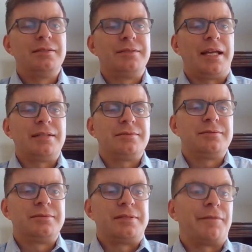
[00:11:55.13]
that
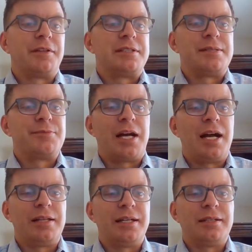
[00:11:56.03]
definitely seems to
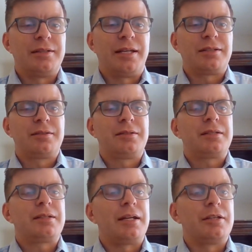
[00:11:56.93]
highlight like
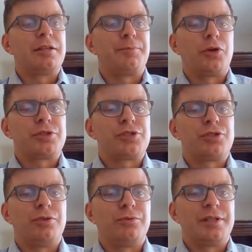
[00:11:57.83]
kind of the
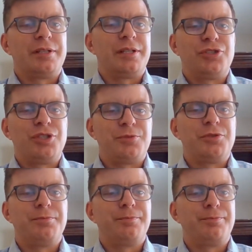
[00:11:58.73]
personal relationships you